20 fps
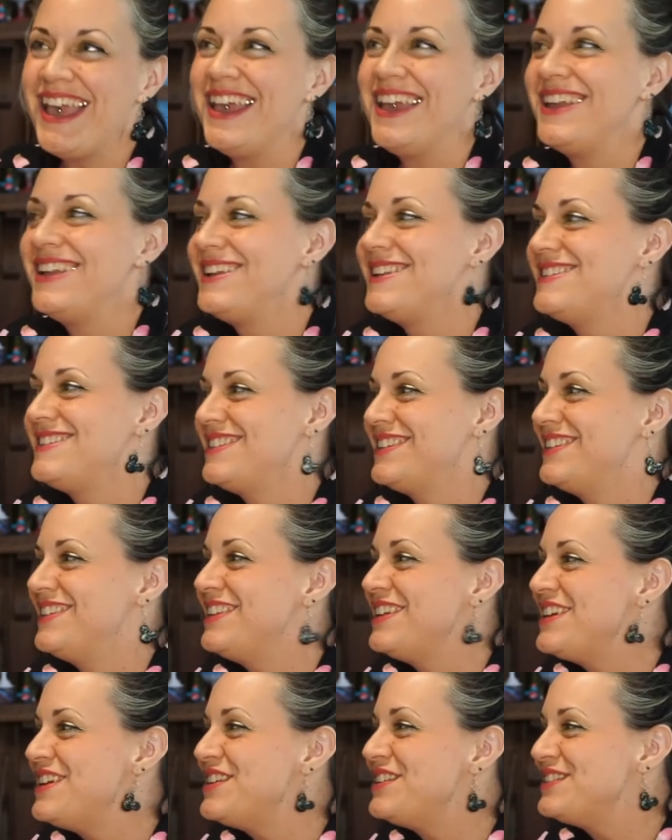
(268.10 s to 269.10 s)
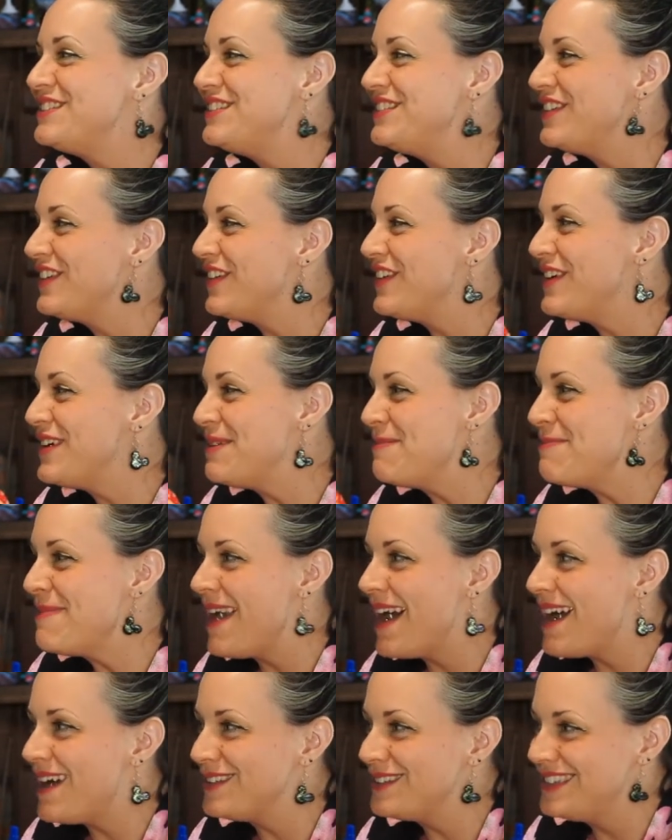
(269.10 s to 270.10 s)
it's a little toy
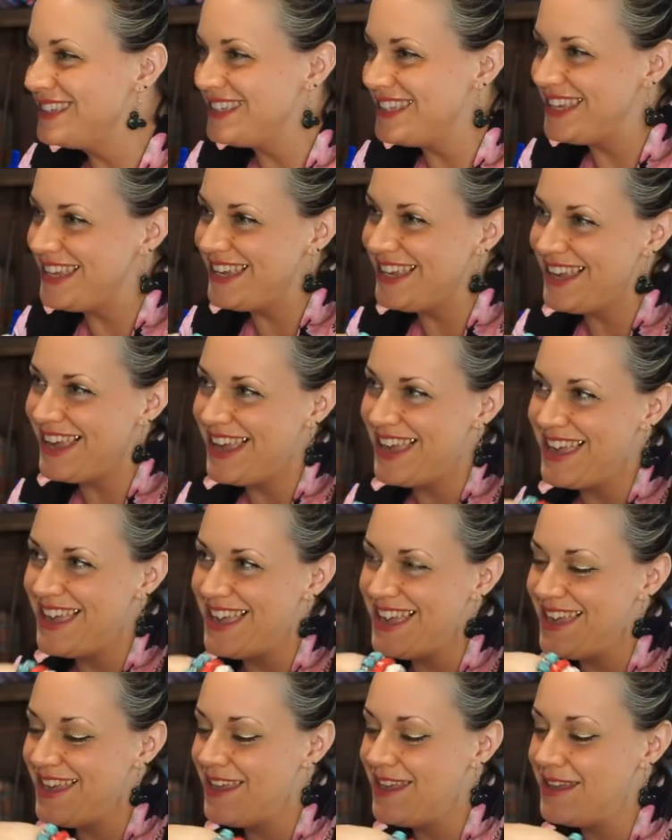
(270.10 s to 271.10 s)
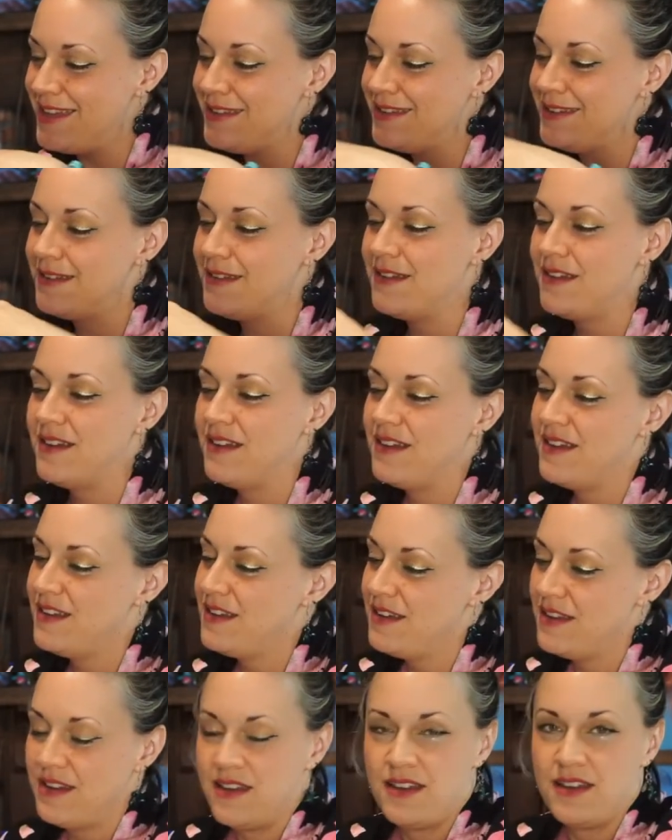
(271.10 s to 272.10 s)
mousey and
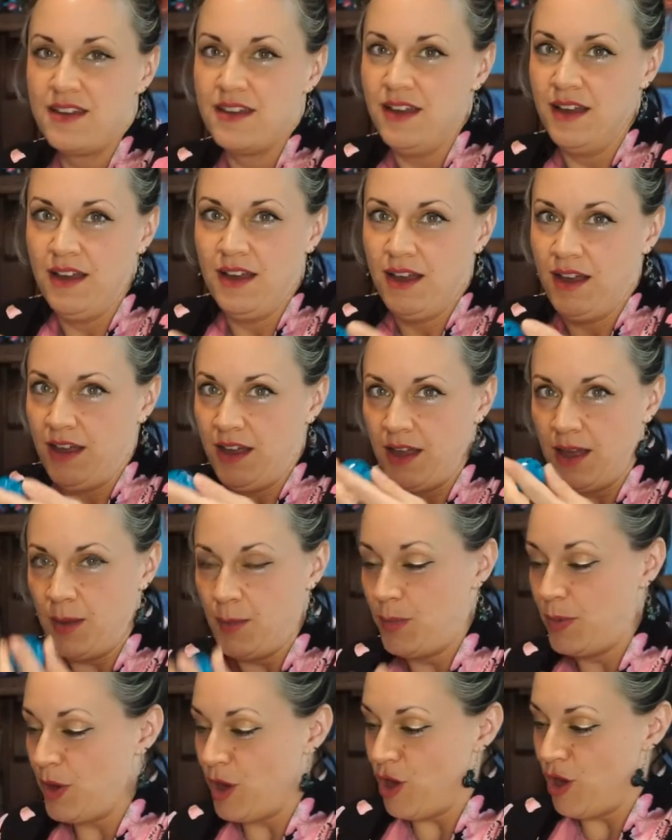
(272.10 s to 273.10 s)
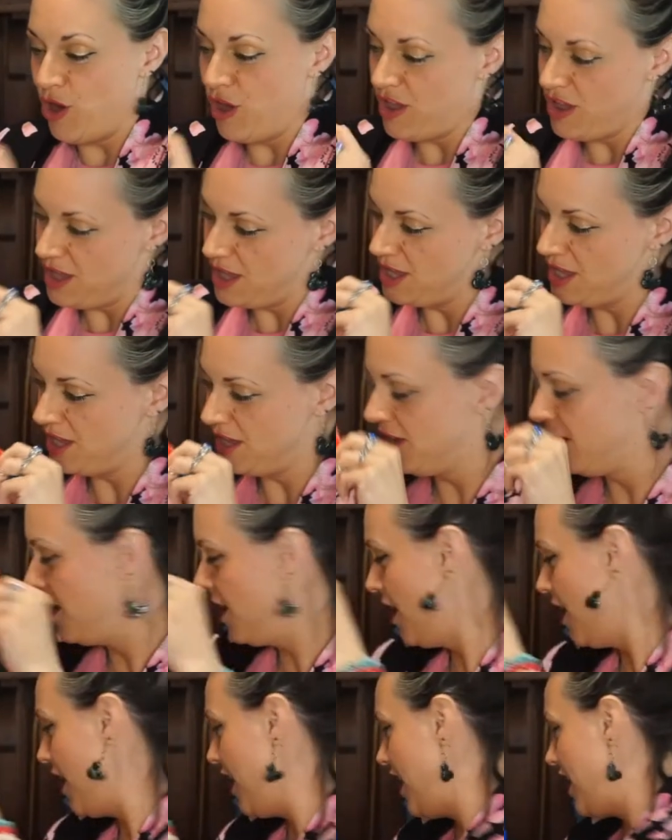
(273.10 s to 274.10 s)
a ball
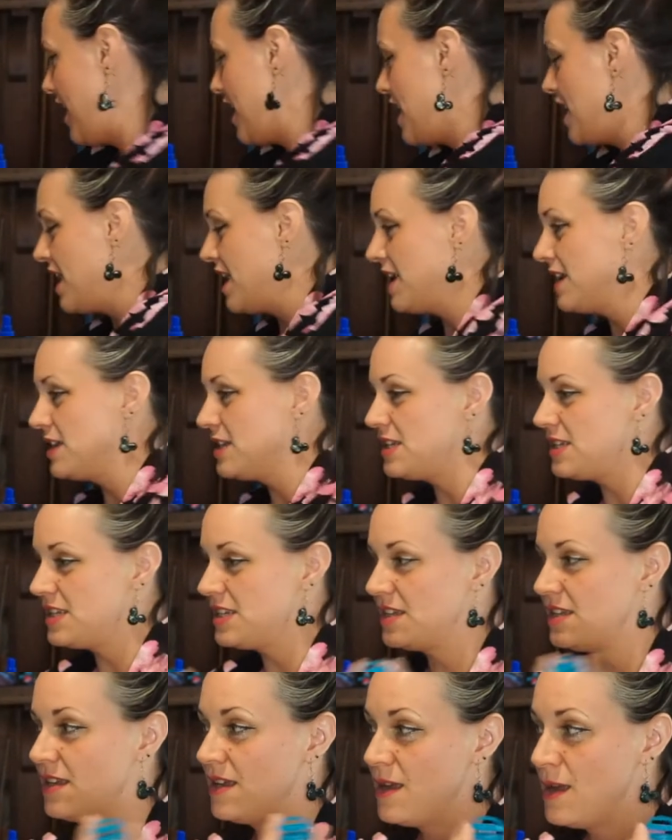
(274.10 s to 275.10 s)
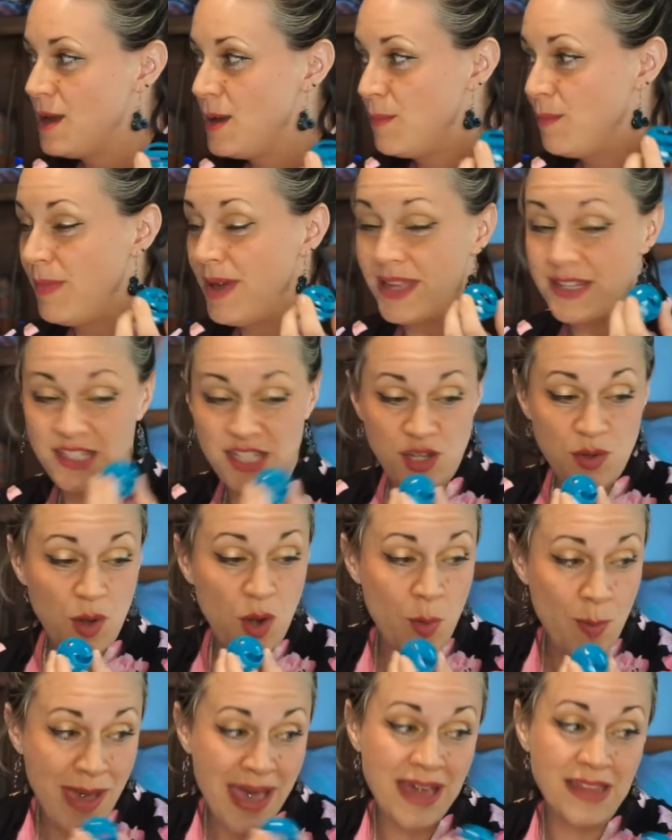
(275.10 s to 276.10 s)
and my two
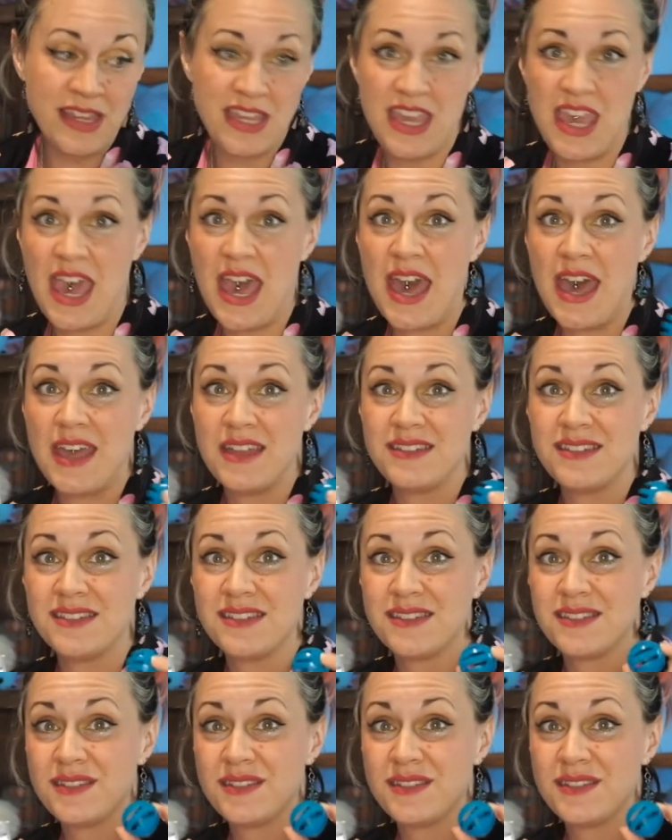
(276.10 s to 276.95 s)
O'Malley cats.